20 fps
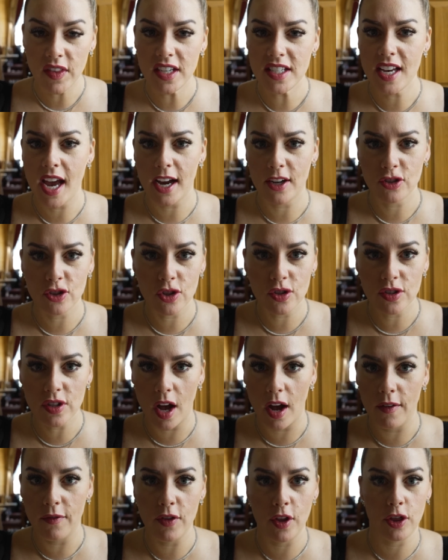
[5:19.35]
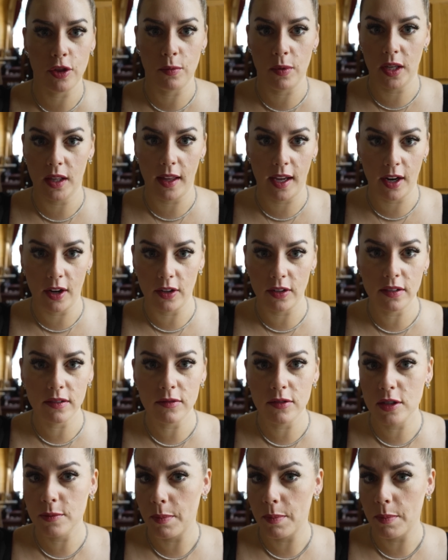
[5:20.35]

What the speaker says: The textures of the 3-layered